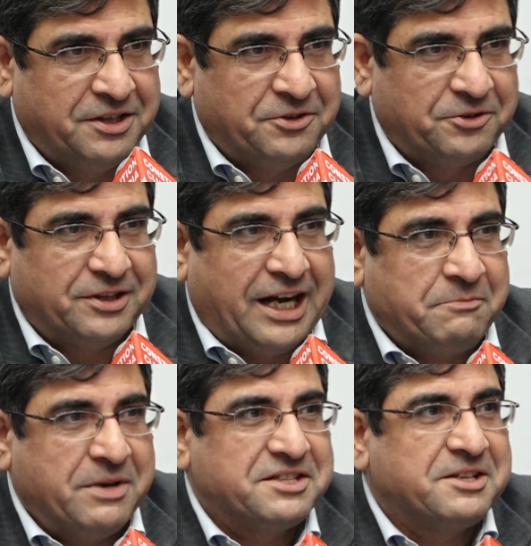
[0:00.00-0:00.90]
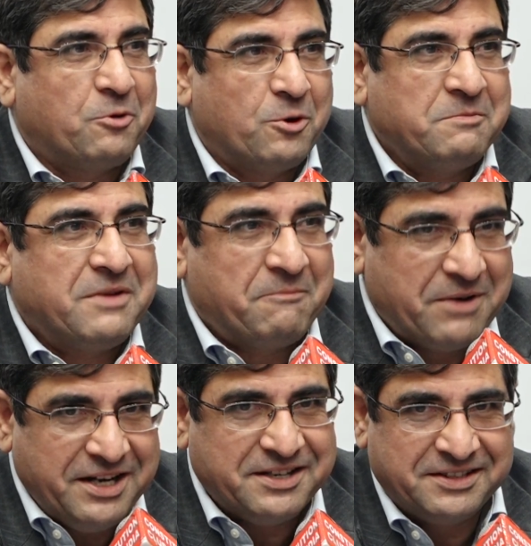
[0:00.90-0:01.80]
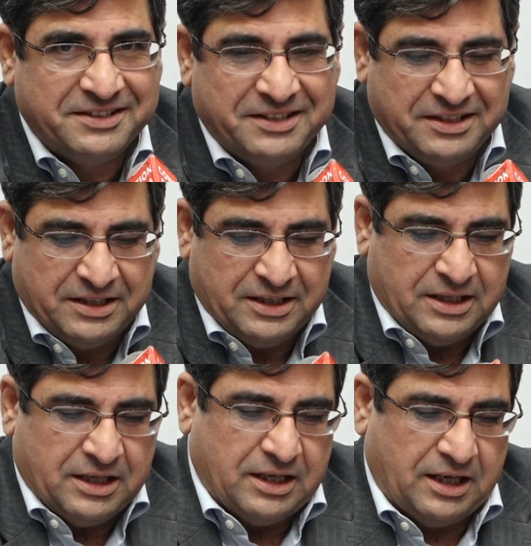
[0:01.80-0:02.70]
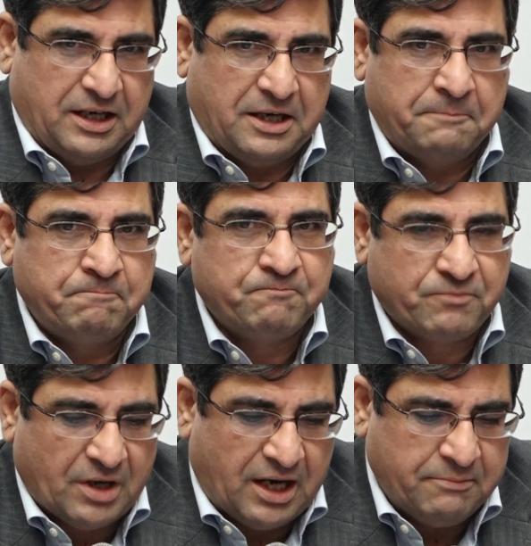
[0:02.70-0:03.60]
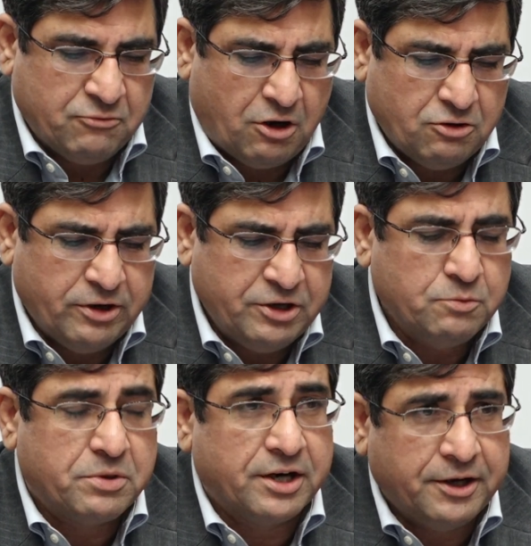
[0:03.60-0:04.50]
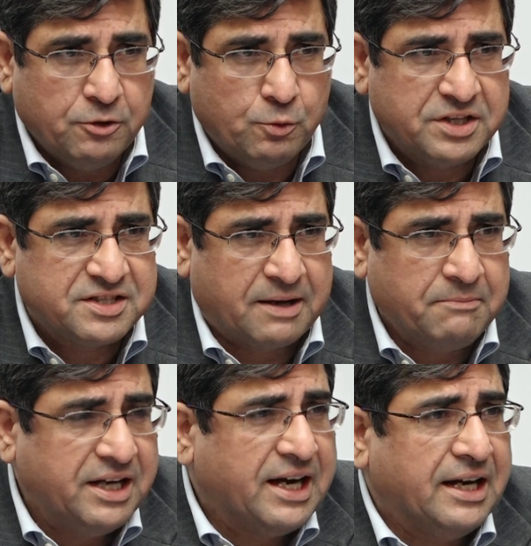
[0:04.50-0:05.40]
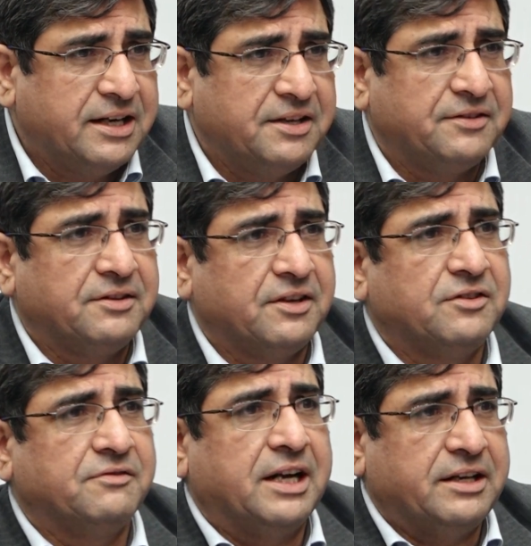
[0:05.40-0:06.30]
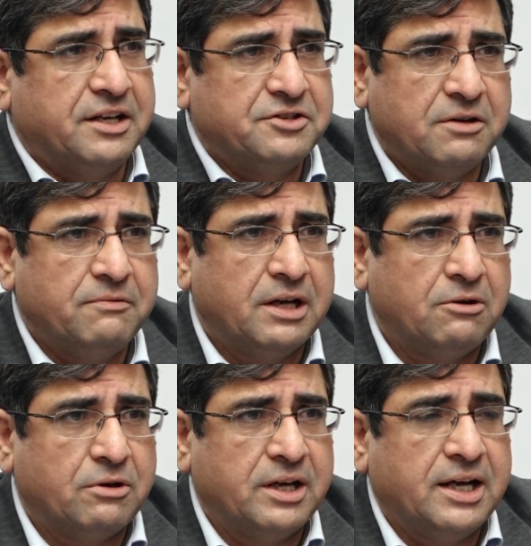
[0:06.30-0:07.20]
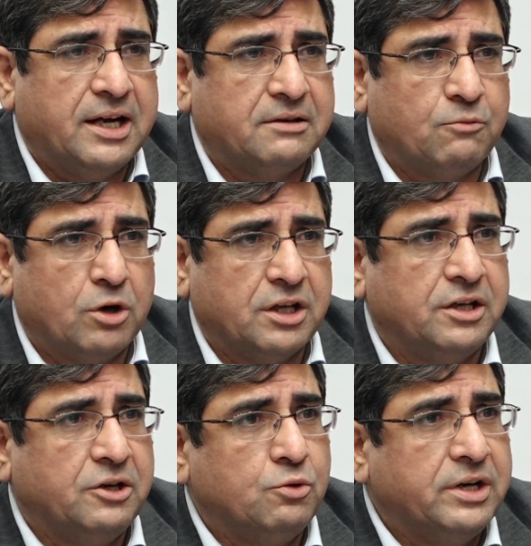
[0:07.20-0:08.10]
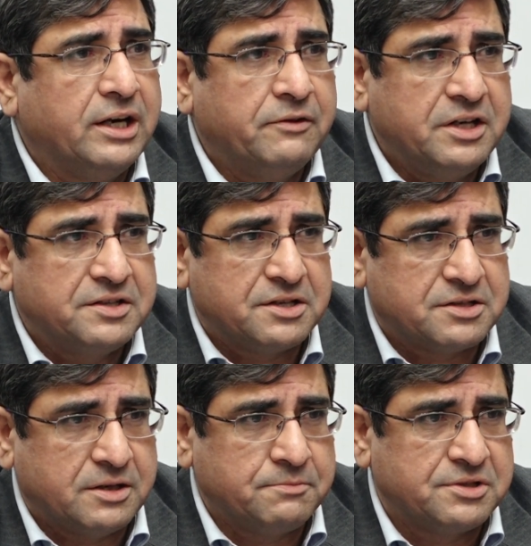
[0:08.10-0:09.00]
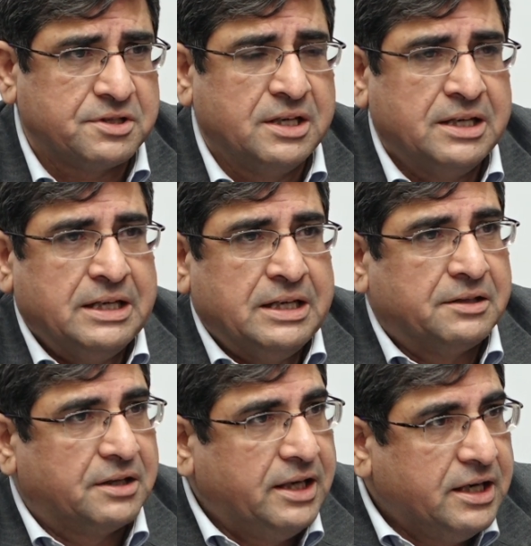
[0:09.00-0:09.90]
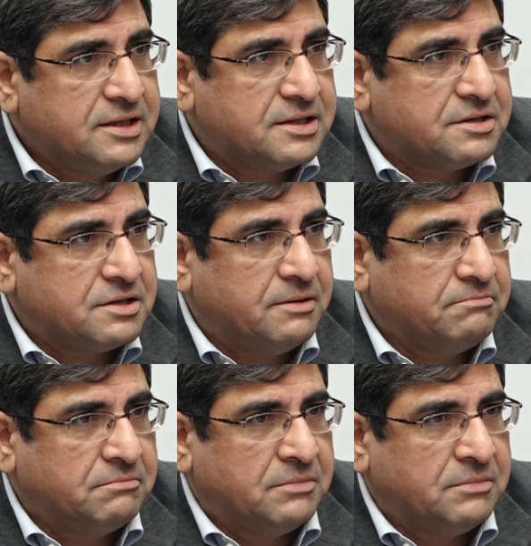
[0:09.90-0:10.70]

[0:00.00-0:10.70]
So that makes the quorum complete. I'm not going to burden you with some legalities and things of that nature. We are looking at what are the new delivery systems, the legal system,